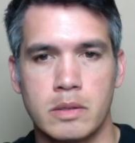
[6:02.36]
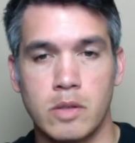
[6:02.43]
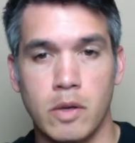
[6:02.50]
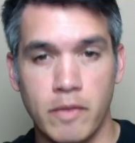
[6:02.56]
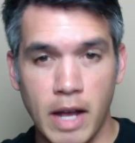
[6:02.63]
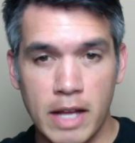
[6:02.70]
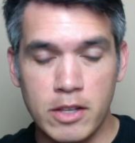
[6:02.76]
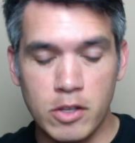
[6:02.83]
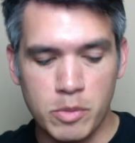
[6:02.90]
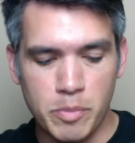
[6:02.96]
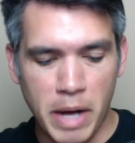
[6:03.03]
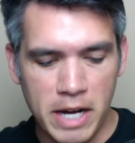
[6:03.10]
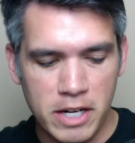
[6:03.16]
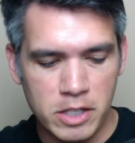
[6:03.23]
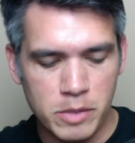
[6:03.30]
So I've got those
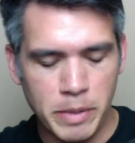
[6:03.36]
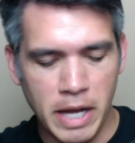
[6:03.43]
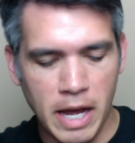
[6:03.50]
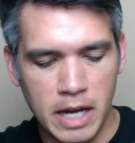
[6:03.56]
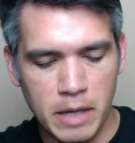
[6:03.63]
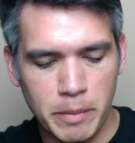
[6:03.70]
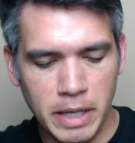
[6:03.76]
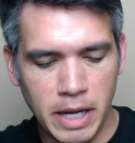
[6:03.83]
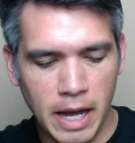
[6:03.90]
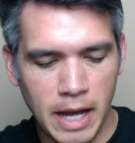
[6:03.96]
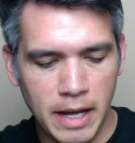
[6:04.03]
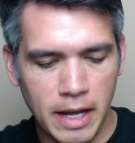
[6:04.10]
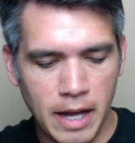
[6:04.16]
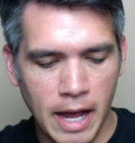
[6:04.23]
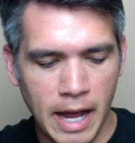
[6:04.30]
binders behind me.
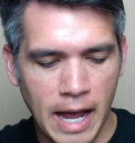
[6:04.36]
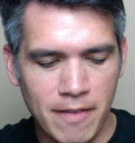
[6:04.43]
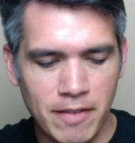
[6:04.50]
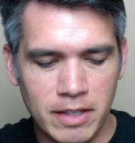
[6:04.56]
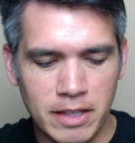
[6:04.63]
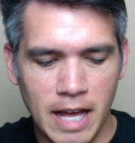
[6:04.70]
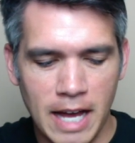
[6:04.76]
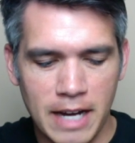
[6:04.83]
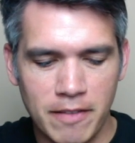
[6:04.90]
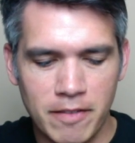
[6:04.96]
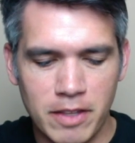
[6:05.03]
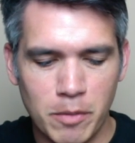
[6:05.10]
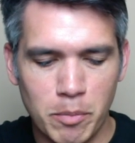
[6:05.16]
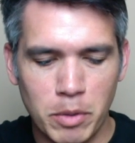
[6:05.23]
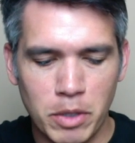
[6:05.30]
I, I have a lot of
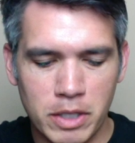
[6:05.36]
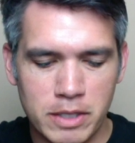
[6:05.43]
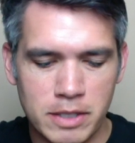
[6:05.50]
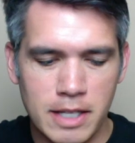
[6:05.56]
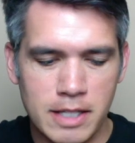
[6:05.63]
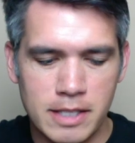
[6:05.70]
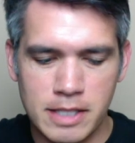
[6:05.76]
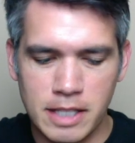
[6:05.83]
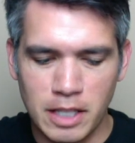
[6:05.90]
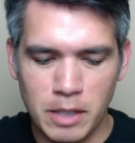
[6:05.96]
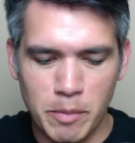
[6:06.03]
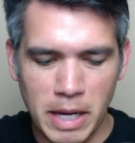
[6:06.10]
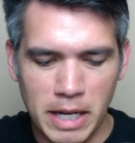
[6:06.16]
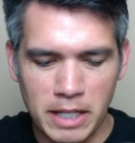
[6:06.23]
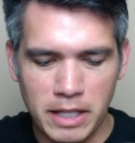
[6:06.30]
the books still in
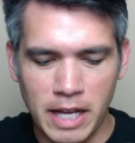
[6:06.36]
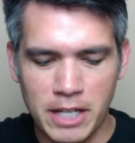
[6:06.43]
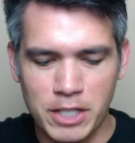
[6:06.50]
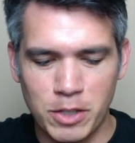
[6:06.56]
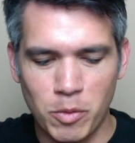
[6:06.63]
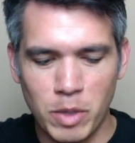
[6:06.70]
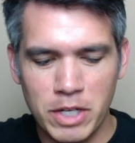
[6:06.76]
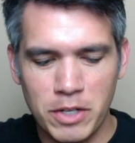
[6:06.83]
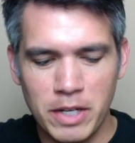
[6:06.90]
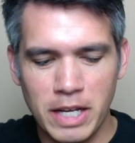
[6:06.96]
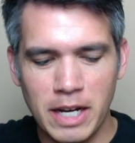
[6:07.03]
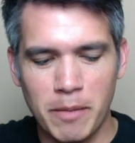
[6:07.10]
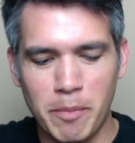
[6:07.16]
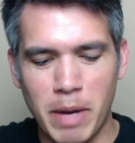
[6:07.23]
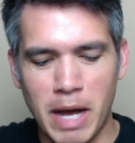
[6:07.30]
my collection. When you
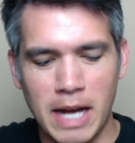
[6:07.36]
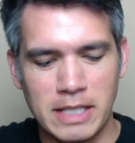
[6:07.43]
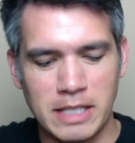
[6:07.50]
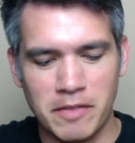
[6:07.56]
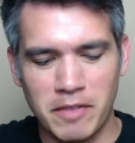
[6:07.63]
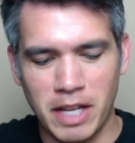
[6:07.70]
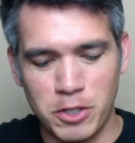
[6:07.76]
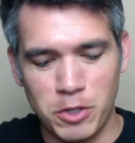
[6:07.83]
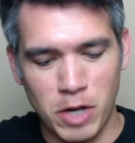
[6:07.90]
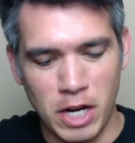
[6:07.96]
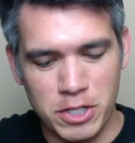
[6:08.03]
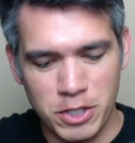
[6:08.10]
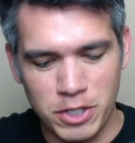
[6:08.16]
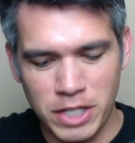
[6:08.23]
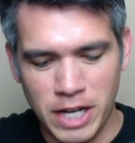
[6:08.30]
get a box of like
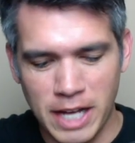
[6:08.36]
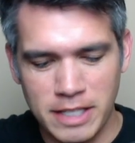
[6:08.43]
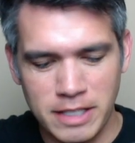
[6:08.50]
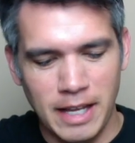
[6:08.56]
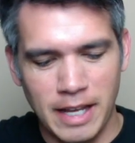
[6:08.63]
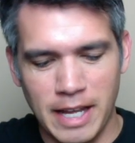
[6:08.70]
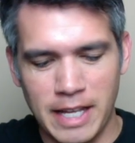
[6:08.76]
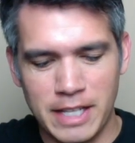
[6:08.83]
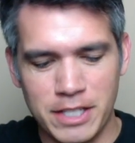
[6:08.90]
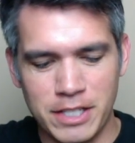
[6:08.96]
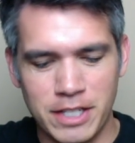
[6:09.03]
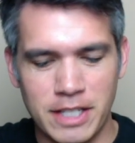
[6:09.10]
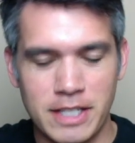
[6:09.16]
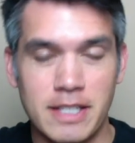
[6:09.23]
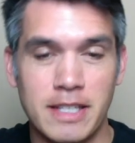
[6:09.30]
treasure chests, it's
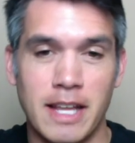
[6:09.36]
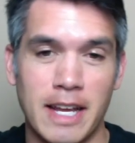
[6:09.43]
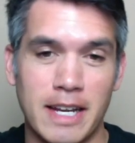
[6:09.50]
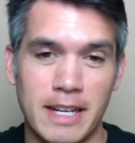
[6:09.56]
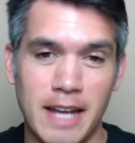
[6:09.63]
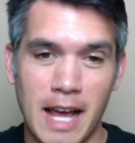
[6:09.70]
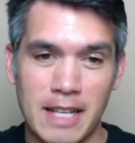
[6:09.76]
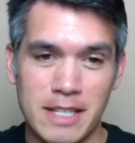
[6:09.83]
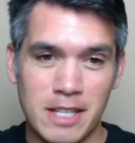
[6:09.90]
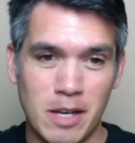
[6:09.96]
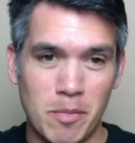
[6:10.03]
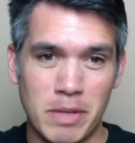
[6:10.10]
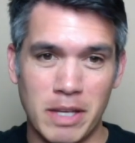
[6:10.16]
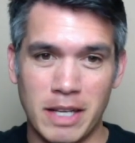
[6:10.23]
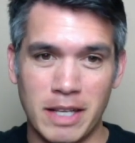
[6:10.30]
just like not
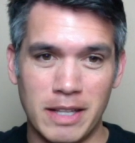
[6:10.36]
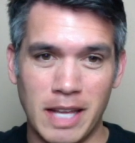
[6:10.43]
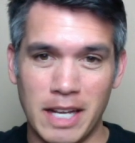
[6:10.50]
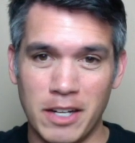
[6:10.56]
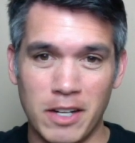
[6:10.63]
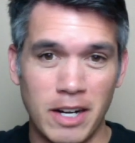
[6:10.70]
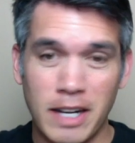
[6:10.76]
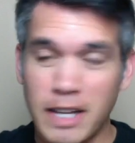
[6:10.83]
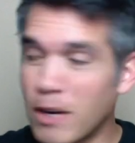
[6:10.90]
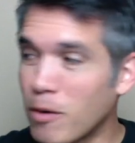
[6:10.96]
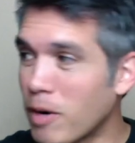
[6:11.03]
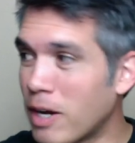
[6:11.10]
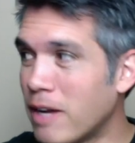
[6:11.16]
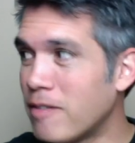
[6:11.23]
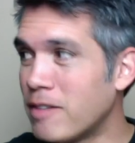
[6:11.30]
something that you're gonna get
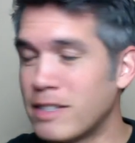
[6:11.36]
rid of.